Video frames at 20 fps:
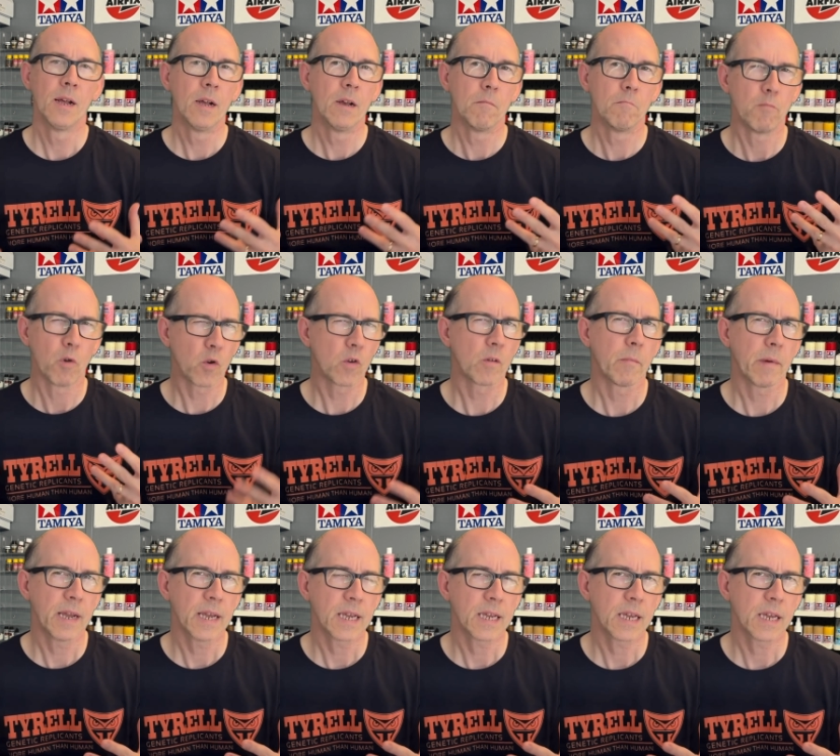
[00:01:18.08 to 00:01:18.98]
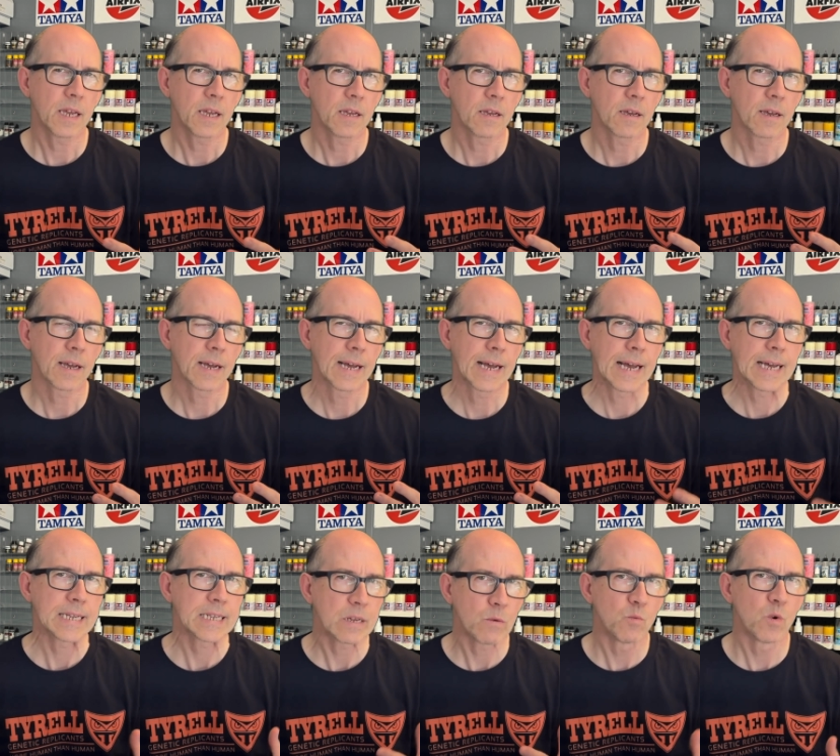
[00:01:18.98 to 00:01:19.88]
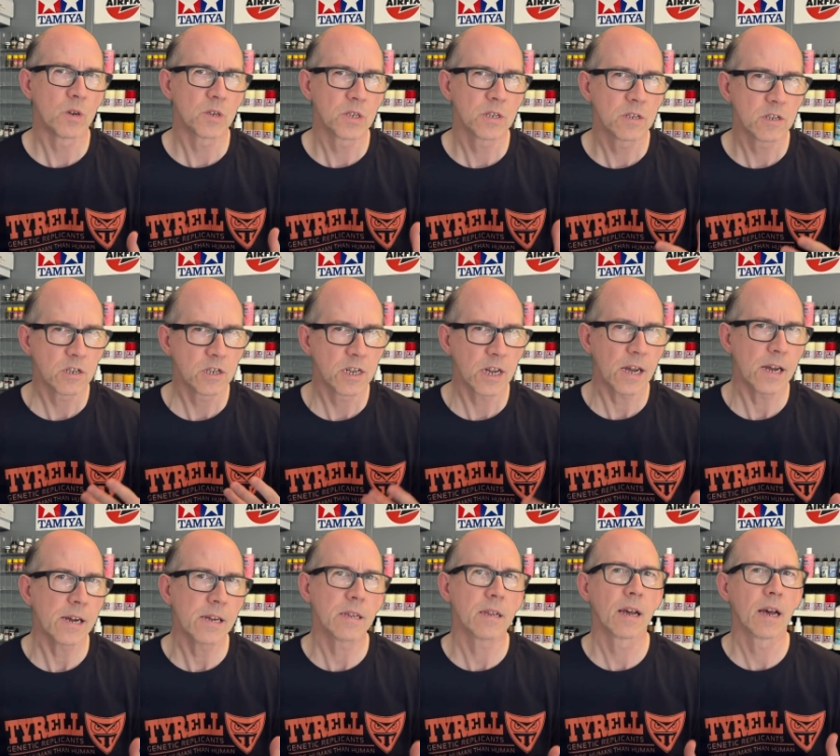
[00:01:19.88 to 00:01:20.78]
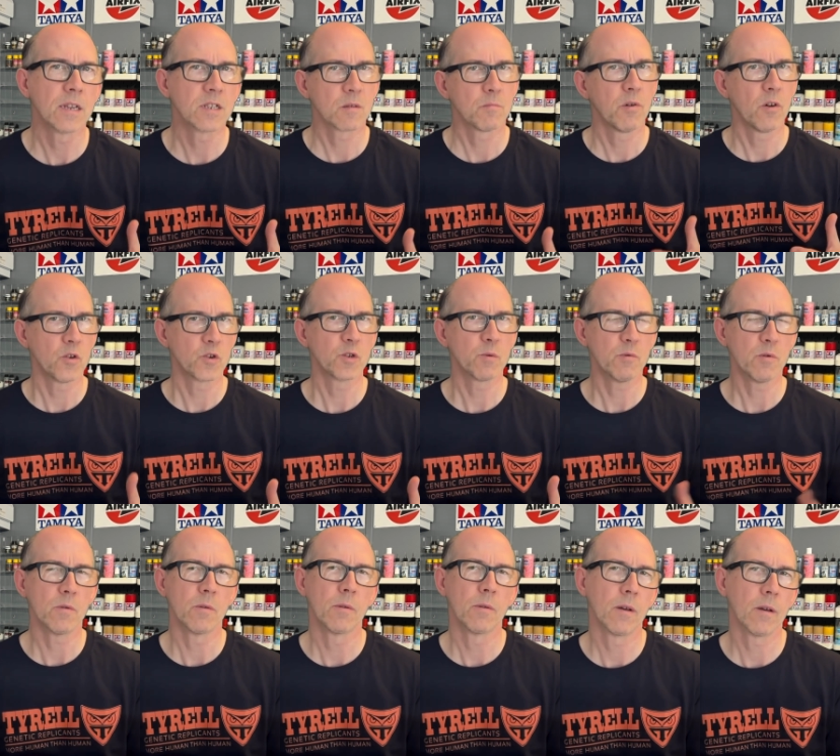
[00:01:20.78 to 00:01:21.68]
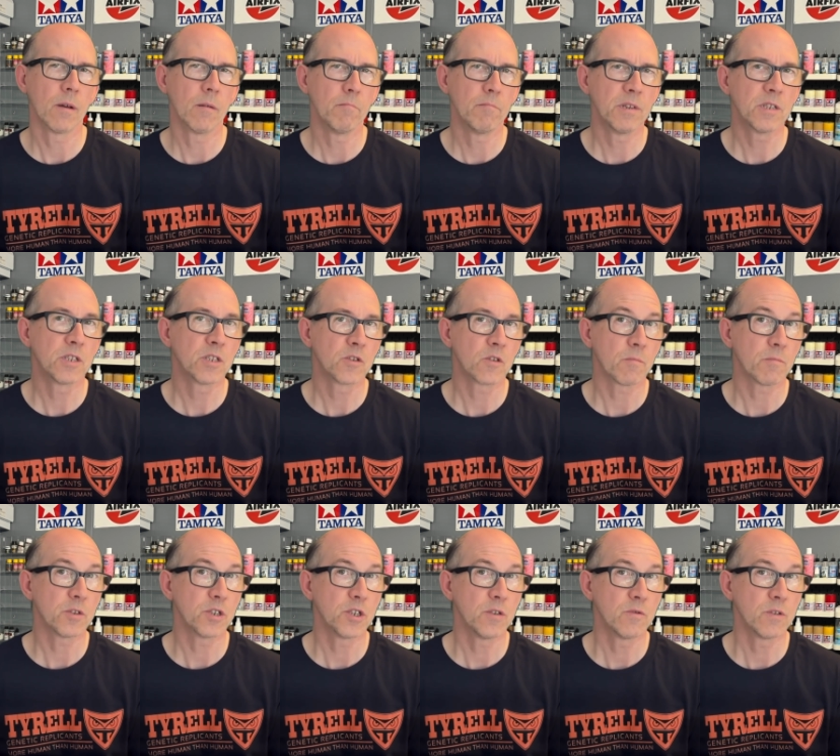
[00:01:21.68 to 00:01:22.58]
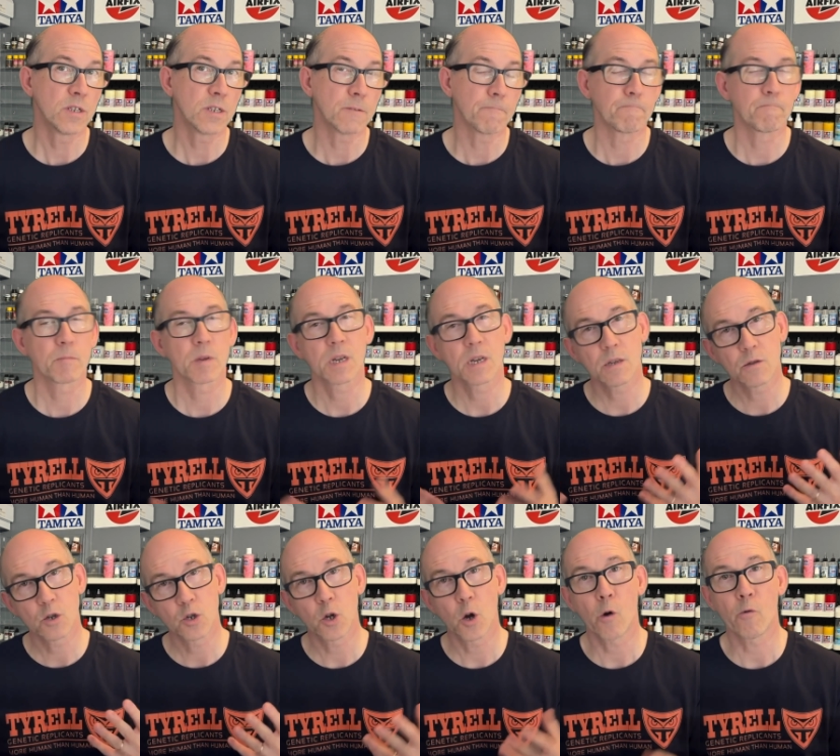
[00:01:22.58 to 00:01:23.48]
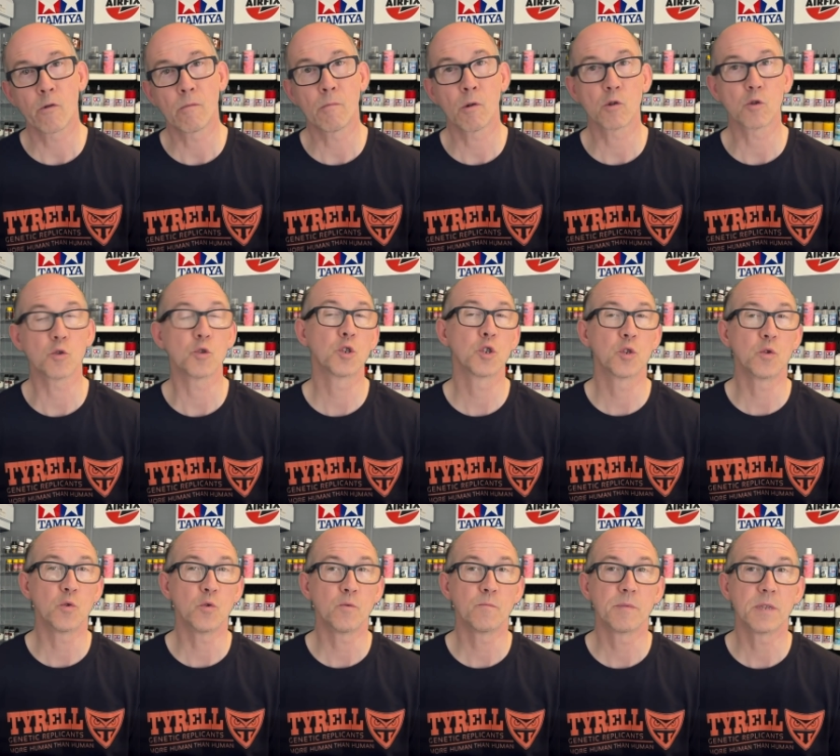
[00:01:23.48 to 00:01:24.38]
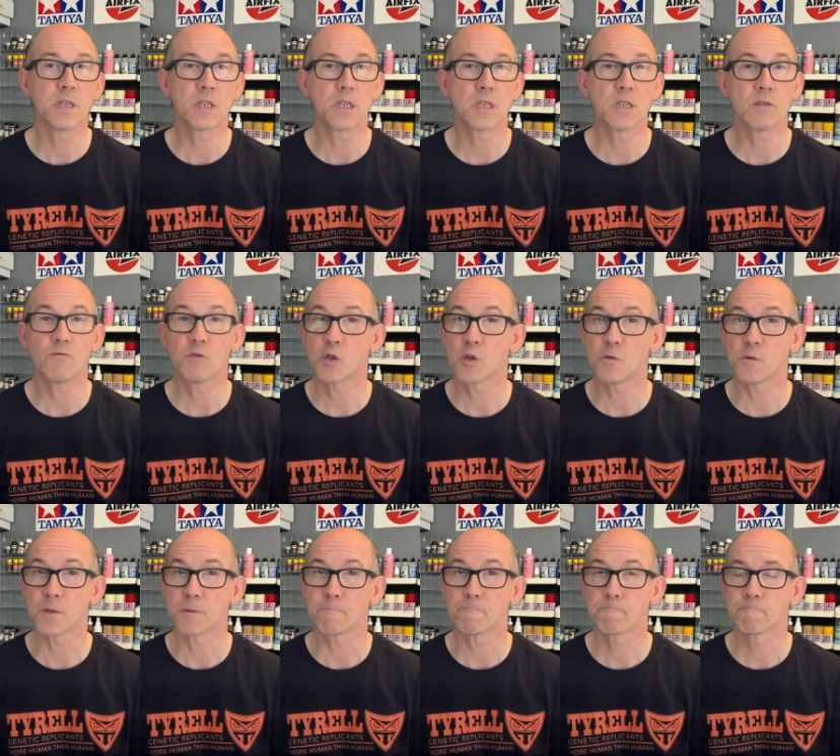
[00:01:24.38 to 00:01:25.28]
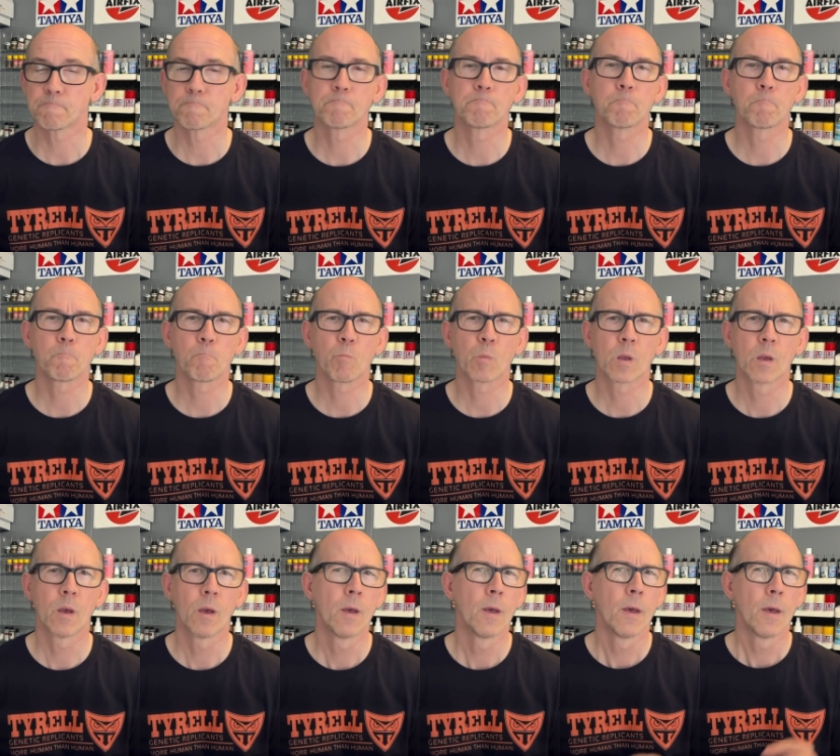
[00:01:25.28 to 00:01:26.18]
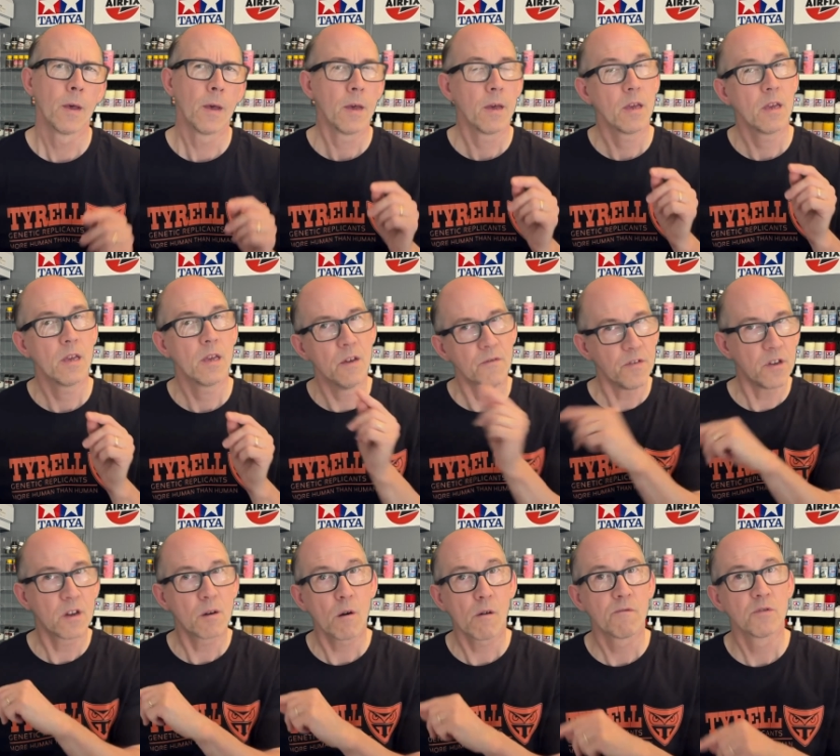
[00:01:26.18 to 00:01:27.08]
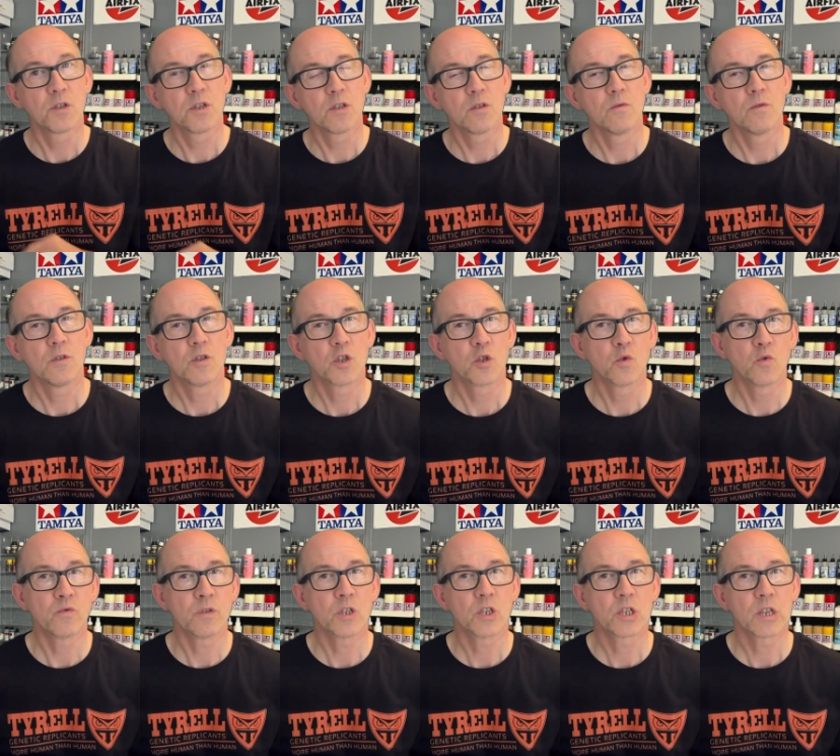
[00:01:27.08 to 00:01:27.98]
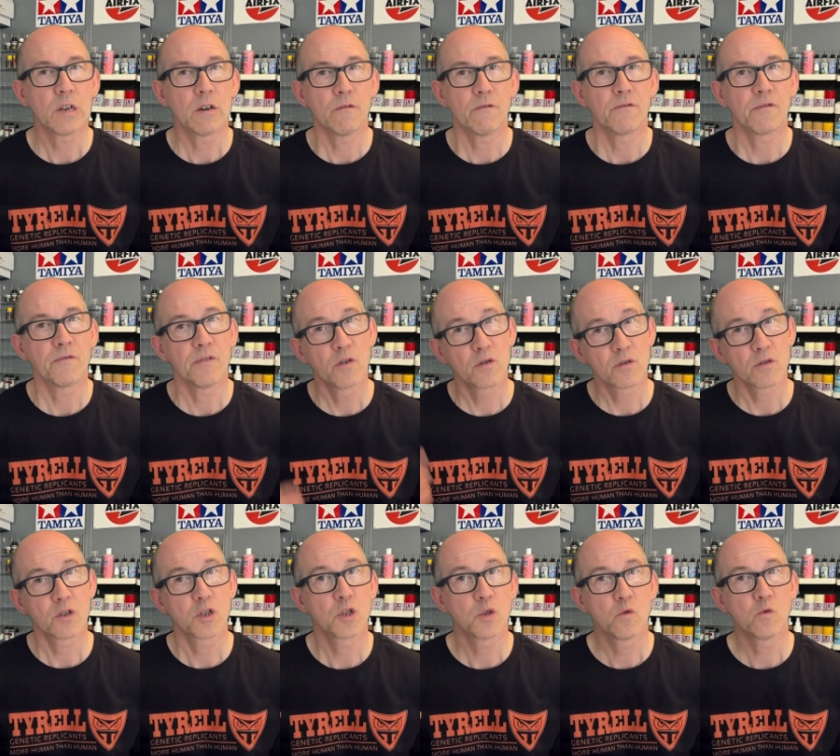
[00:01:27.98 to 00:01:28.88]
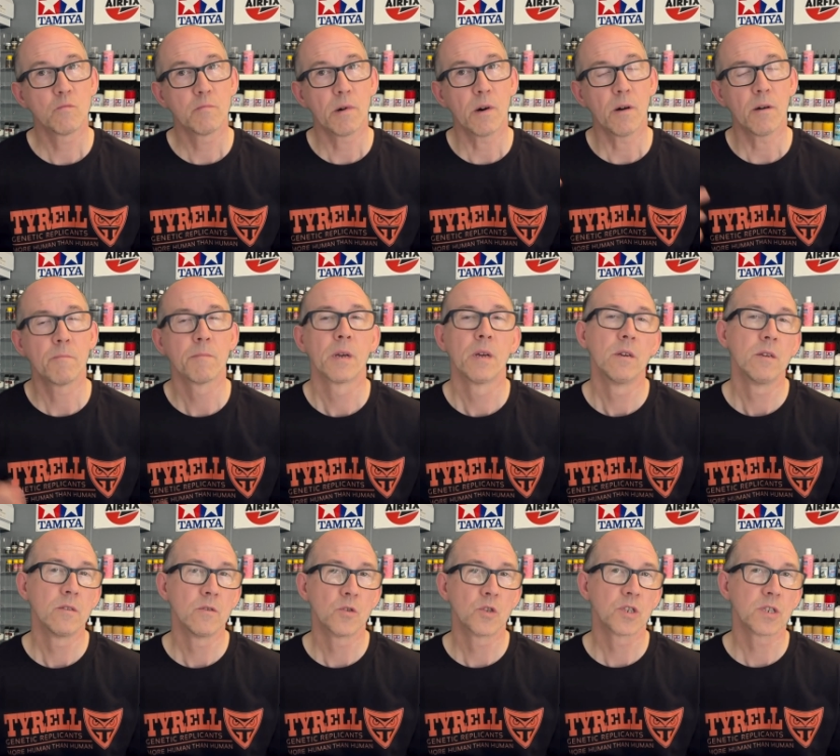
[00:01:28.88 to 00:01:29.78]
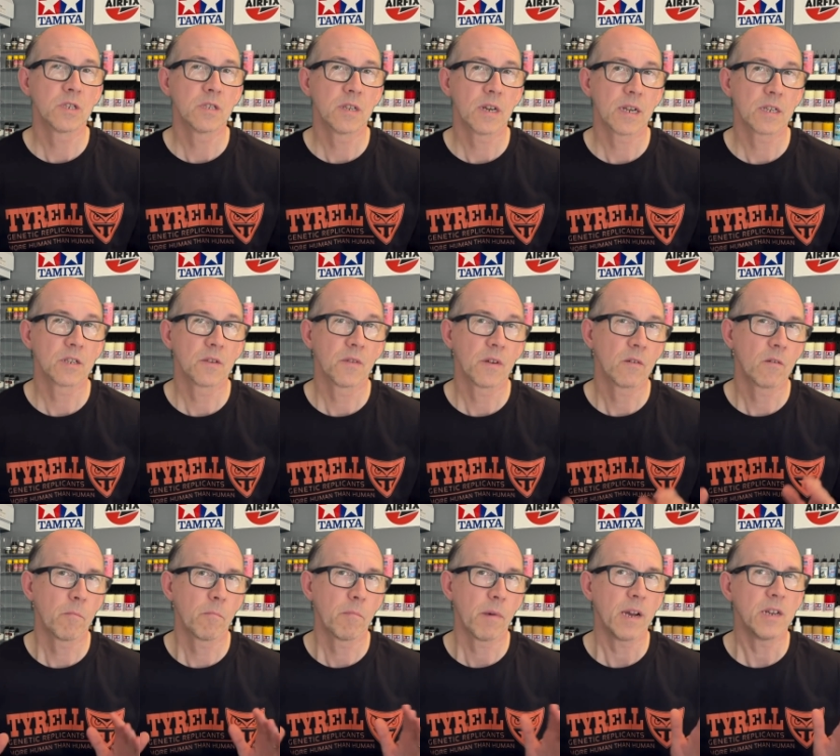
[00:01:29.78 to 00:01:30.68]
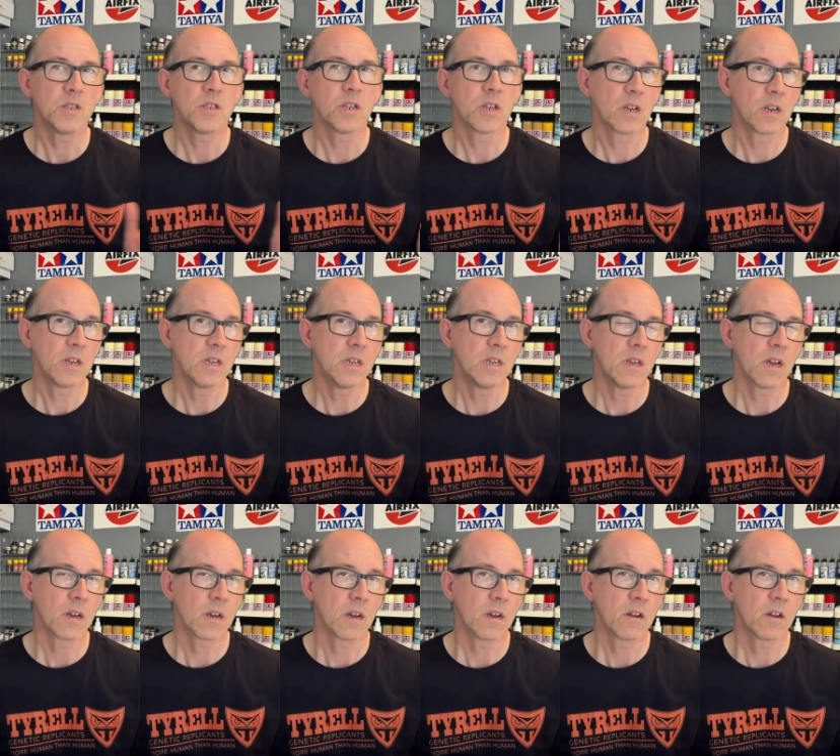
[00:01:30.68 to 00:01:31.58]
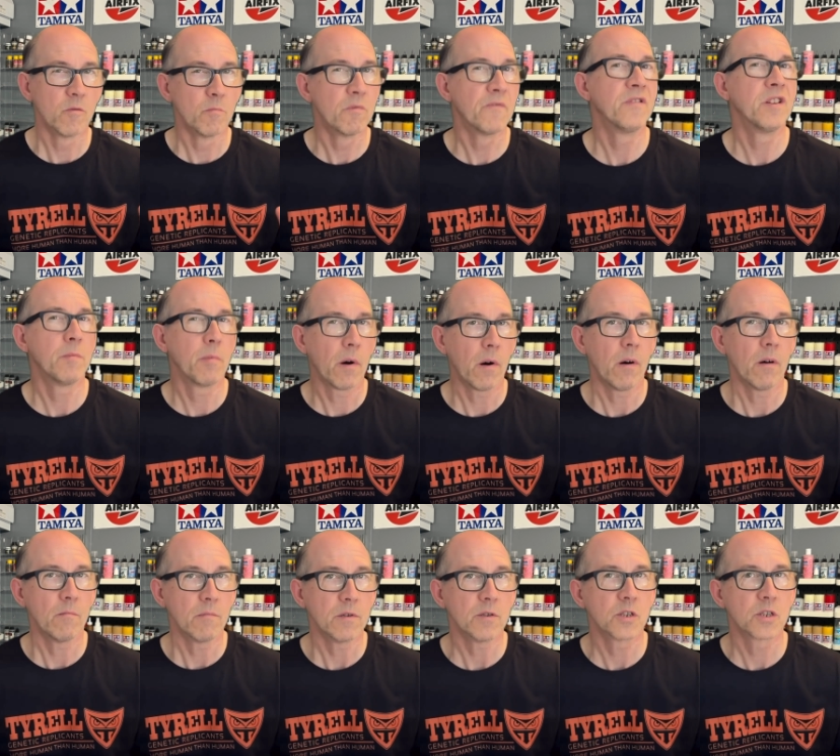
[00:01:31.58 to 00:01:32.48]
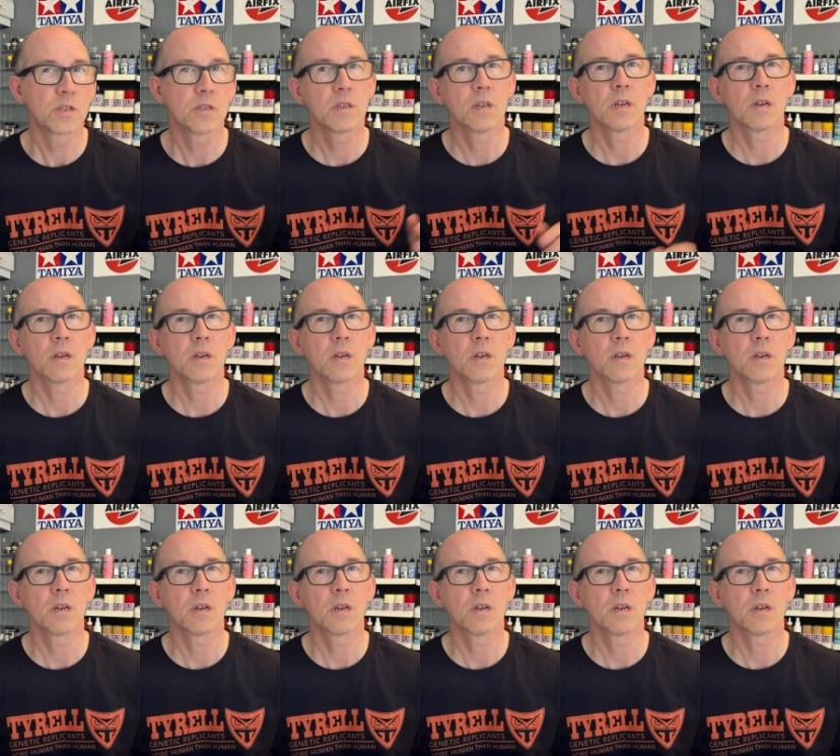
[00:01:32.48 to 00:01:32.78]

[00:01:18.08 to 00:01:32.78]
model making as it was today as a possible business opportunity. And the Tyrell Models store is the result. If you go over to the store itself, if you look at the toolbar, you'll see that there are basically a number of departments